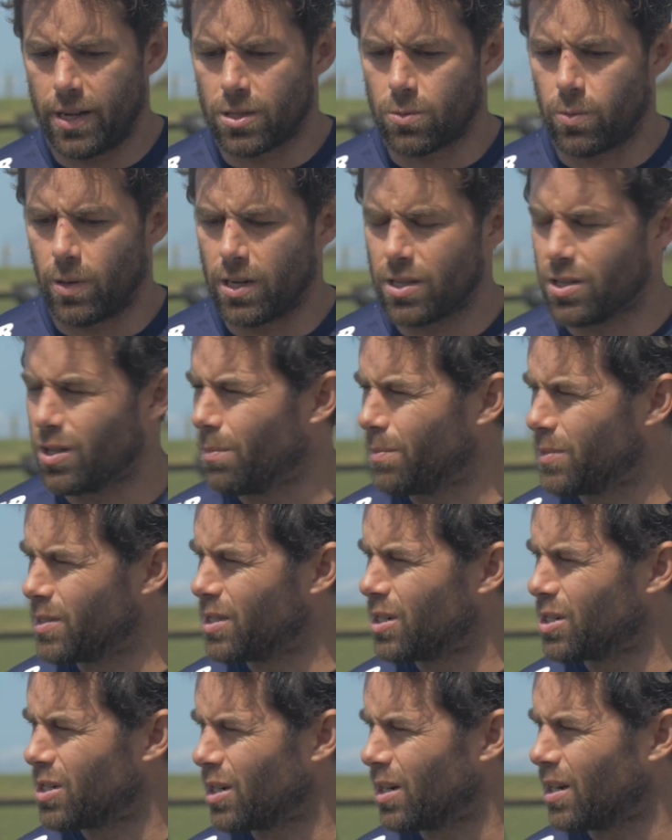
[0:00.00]
as well as the
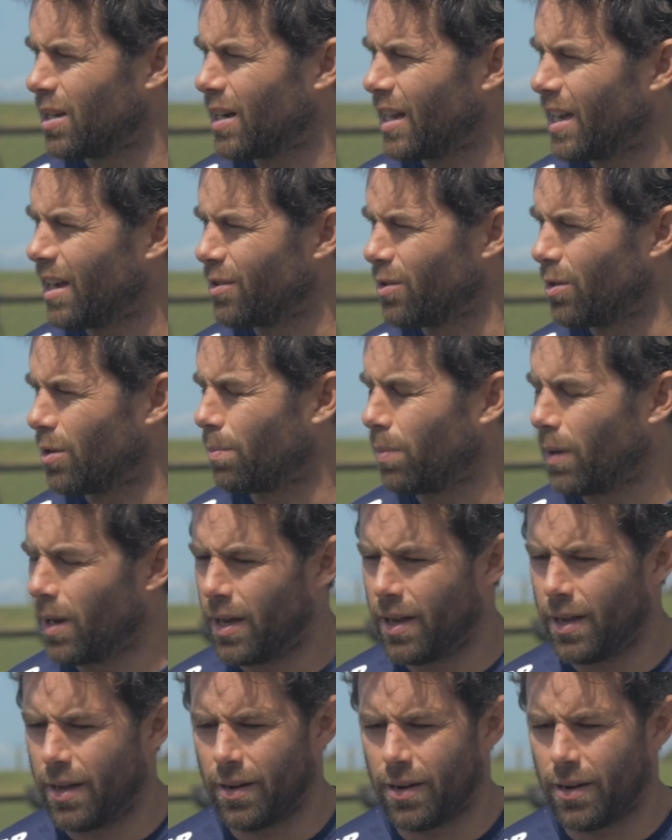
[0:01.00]
opposition allow you to play.